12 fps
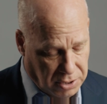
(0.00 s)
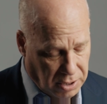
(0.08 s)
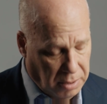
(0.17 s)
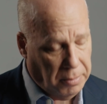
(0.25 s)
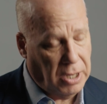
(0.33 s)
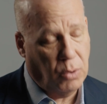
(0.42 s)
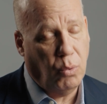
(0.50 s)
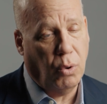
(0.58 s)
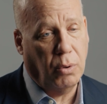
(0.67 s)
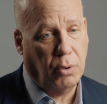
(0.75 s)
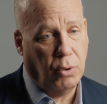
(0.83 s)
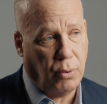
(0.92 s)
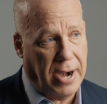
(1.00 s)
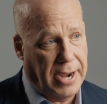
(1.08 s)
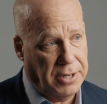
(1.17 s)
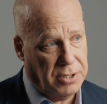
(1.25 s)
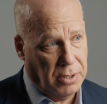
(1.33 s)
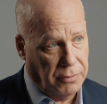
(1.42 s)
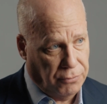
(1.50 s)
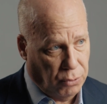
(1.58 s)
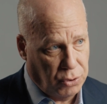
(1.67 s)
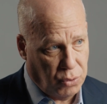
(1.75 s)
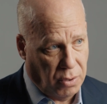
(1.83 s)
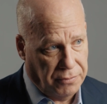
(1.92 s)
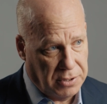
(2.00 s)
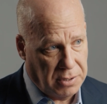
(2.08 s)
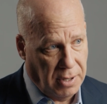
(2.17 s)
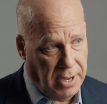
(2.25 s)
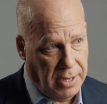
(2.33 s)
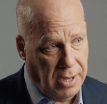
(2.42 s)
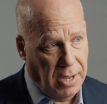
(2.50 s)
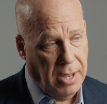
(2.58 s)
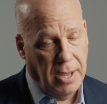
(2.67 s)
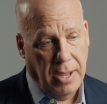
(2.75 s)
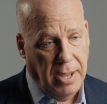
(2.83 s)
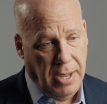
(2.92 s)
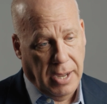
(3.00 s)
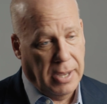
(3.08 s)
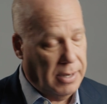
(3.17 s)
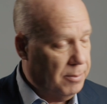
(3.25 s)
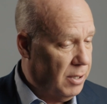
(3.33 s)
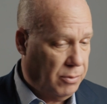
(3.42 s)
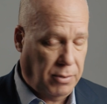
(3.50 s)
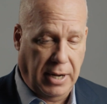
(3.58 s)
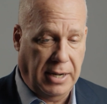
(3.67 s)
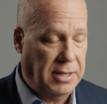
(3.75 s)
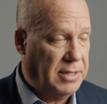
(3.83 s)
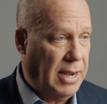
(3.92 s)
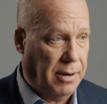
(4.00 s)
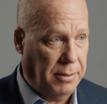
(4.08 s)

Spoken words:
the cinder block wall cracks, falls off his leg, and I'm like, great, he's